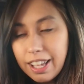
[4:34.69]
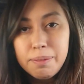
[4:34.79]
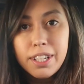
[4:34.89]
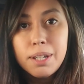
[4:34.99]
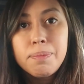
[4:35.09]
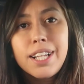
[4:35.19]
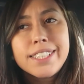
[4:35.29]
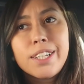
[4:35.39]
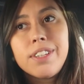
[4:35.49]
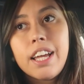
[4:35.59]
I'm good.
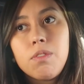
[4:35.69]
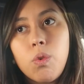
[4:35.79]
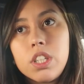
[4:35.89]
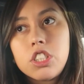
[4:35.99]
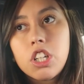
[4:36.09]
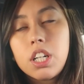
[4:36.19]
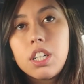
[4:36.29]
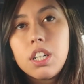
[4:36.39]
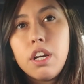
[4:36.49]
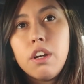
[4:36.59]
Plus, I only have one
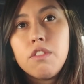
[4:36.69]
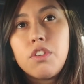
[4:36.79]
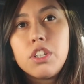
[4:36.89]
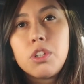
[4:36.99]
chart for